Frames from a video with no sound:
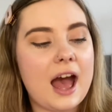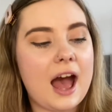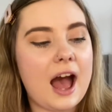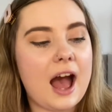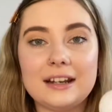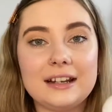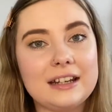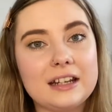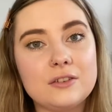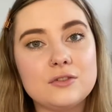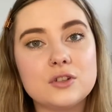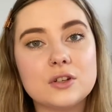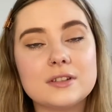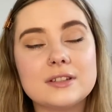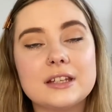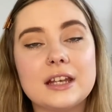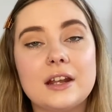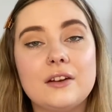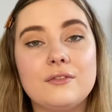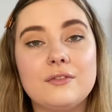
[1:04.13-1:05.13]
It leaves your
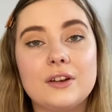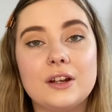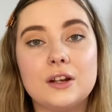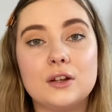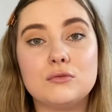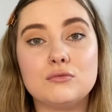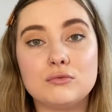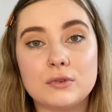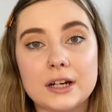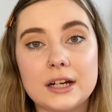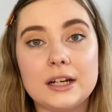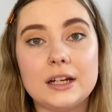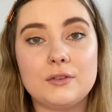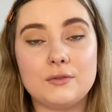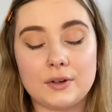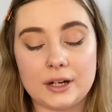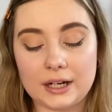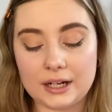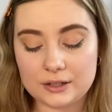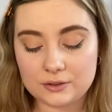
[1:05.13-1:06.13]
skin feeling really,
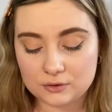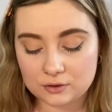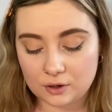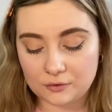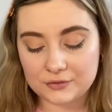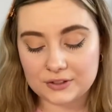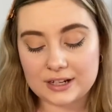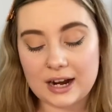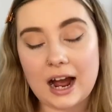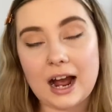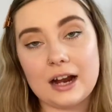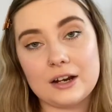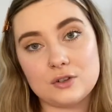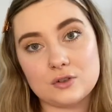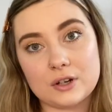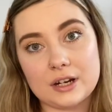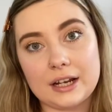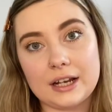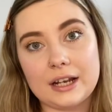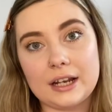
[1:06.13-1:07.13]
really soft and
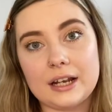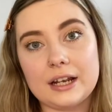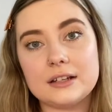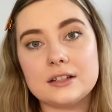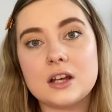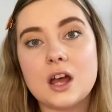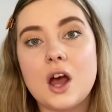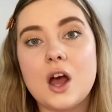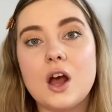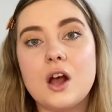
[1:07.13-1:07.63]
hydrated.